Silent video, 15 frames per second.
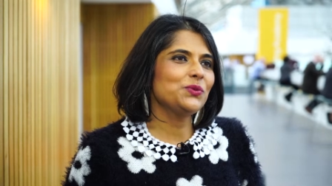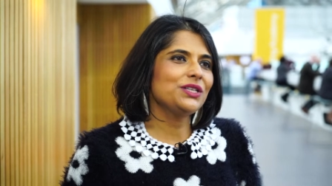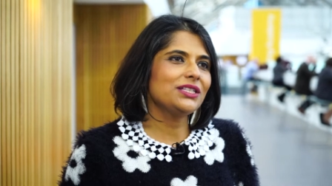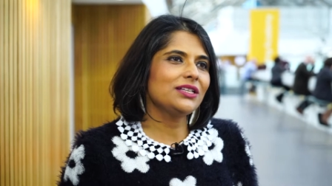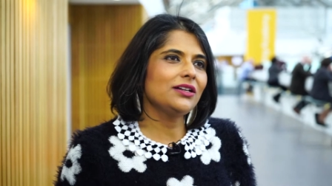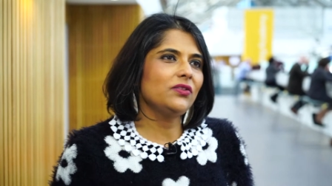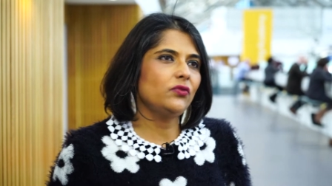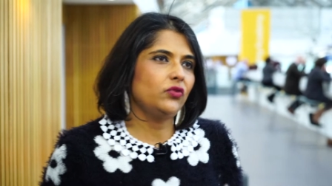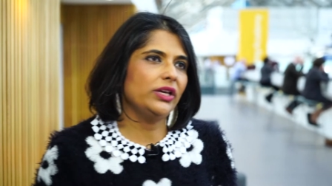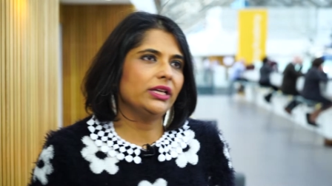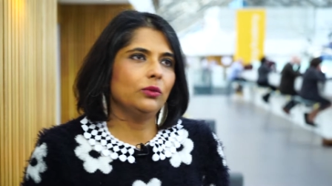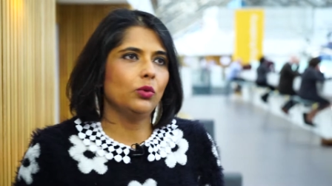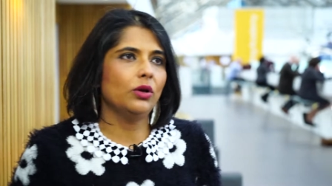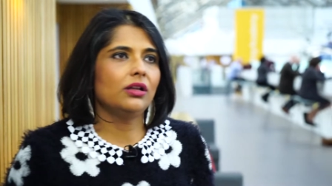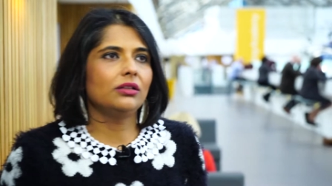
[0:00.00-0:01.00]
was a
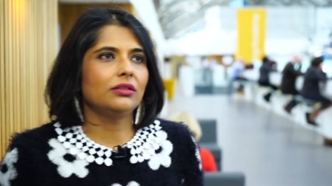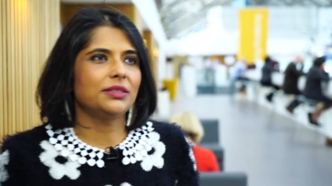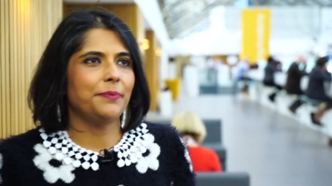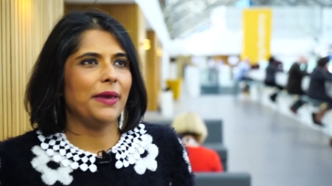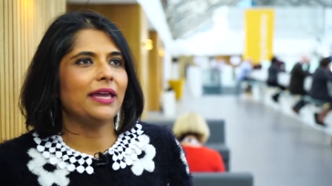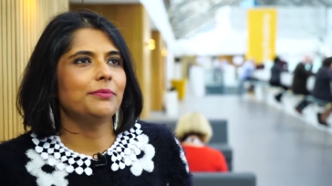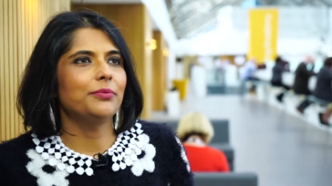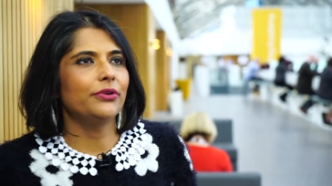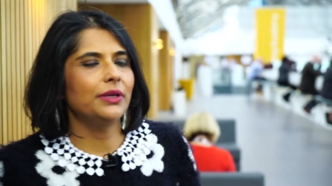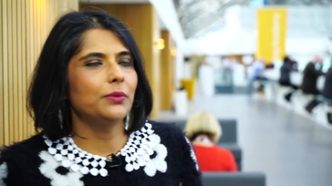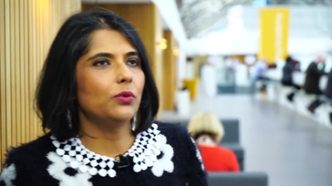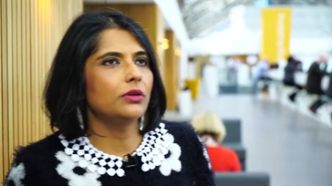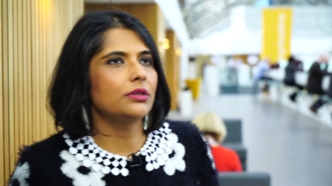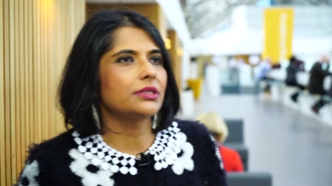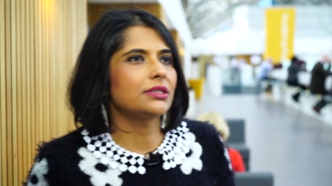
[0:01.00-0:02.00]
real world paper. It
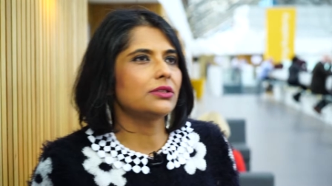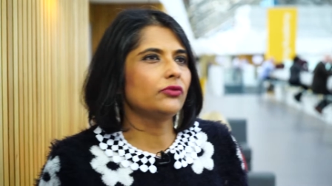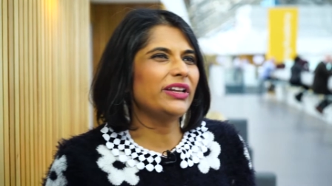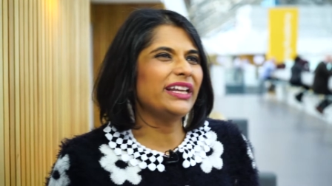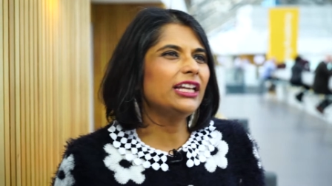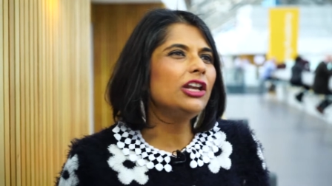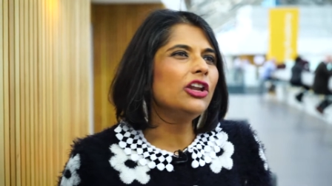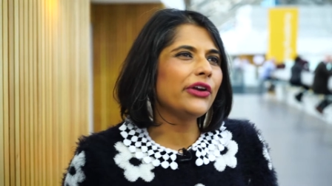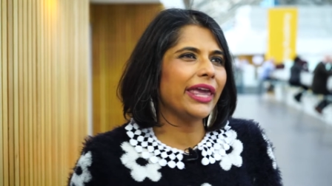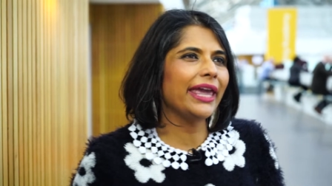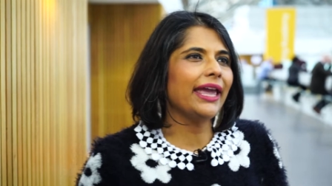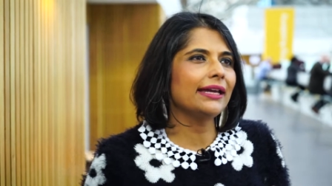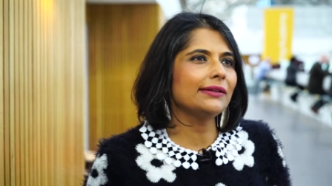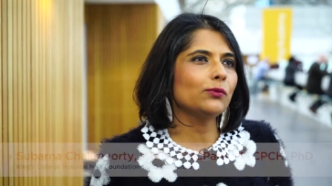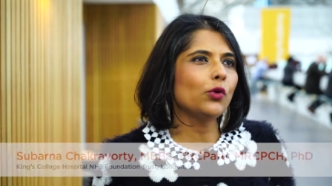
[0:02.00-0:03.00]
was really
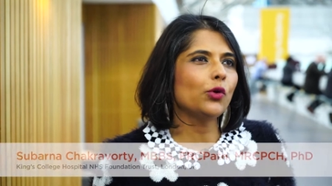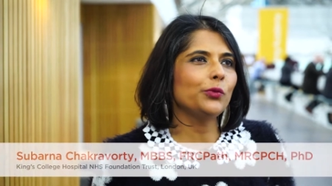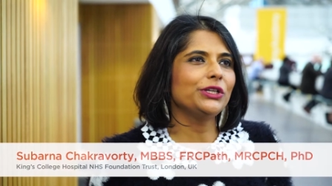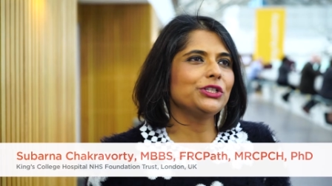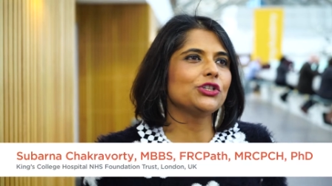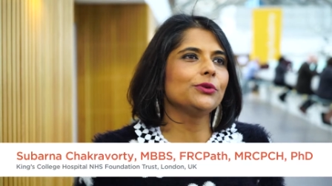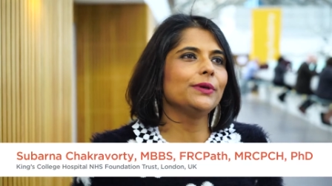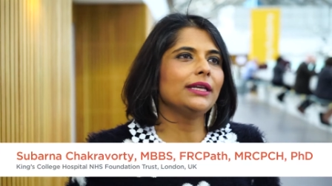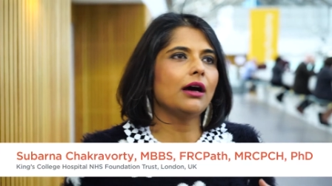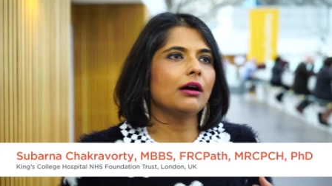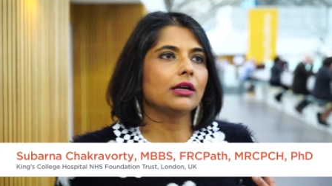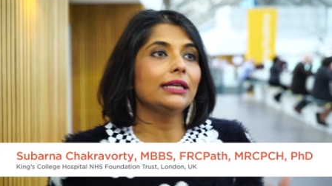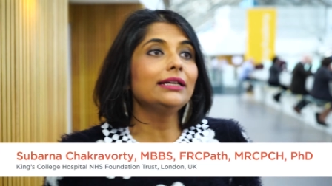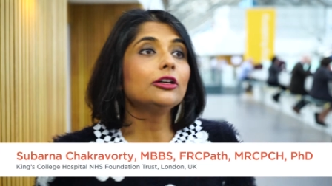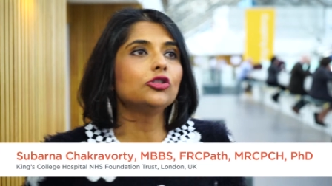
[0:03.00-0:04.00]
looking at what we do in our
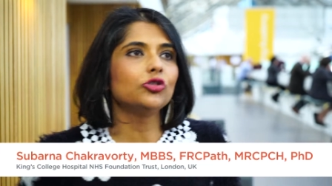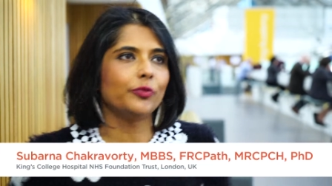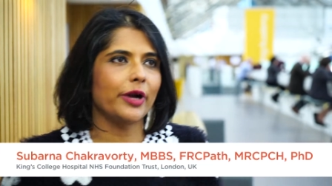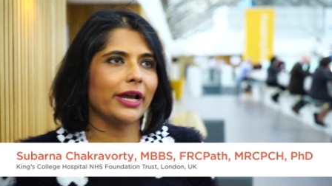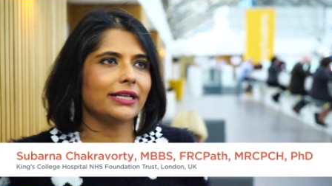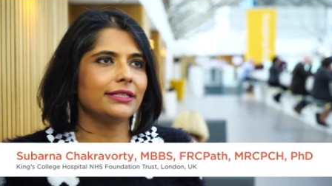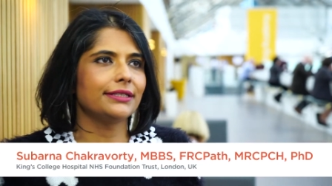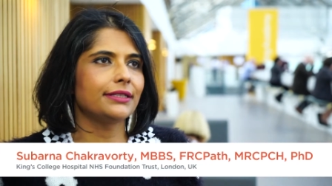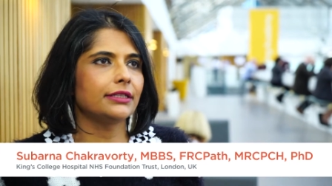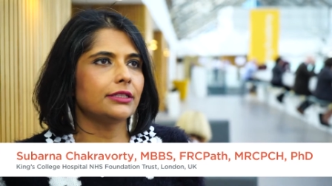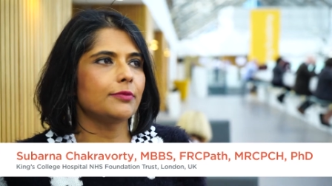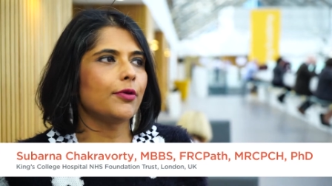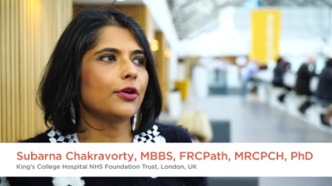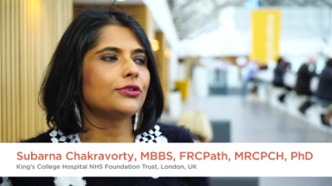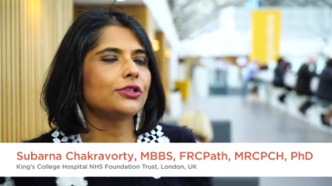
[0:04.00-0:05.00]
clinical practice as
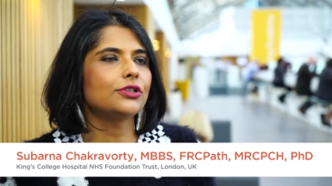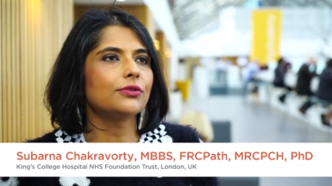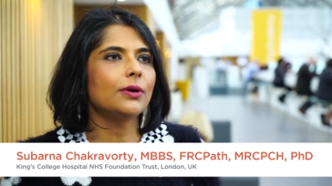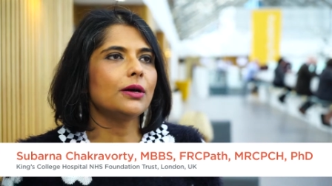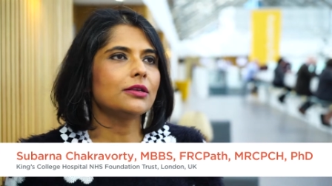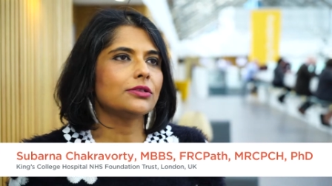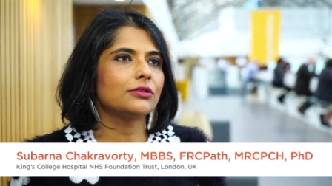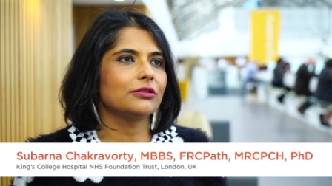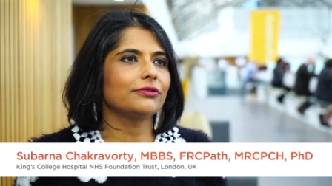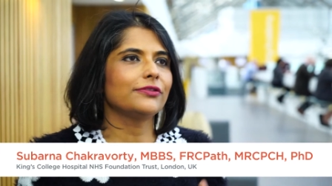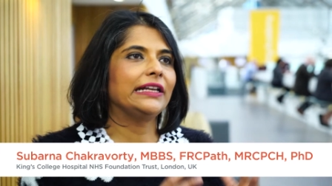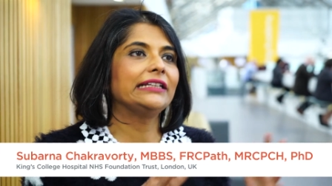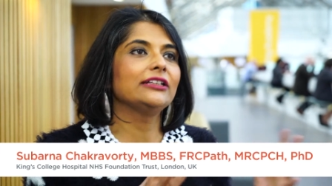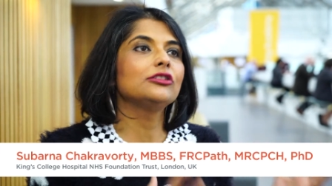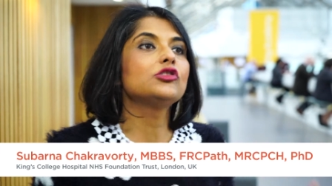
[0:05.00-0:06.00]
opposed to a sort of
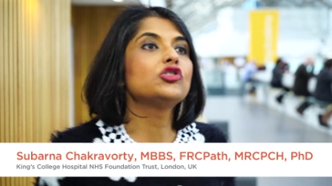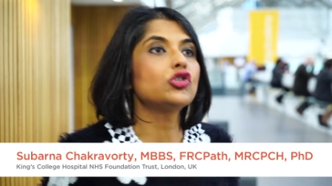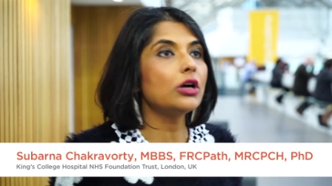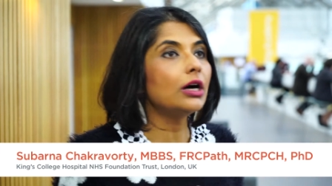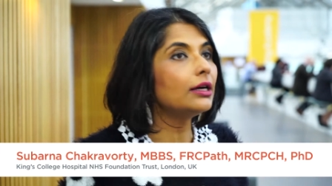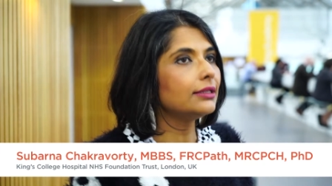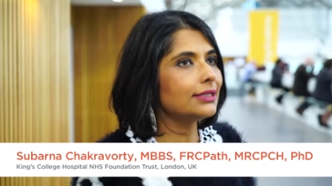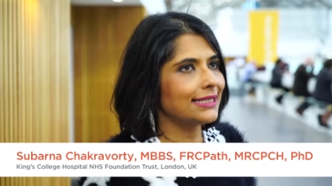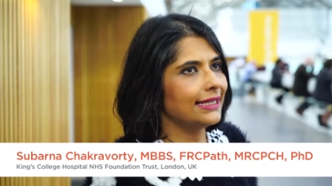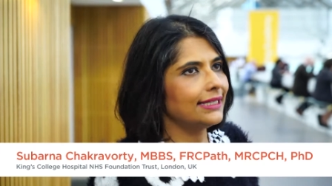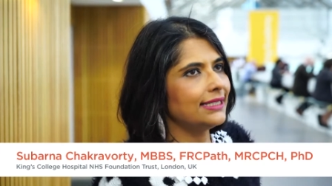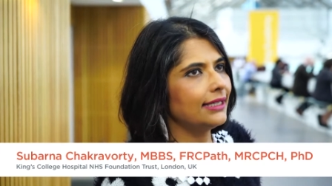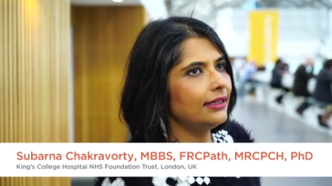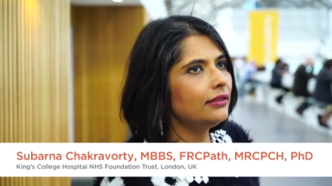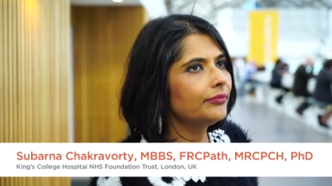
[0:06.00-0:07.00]
clinical trial
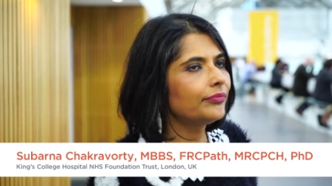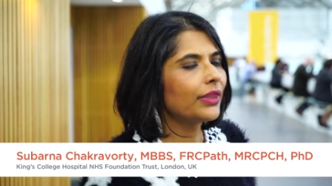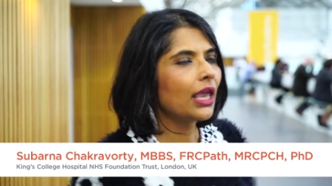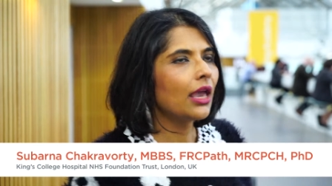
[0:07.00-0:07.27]
setting.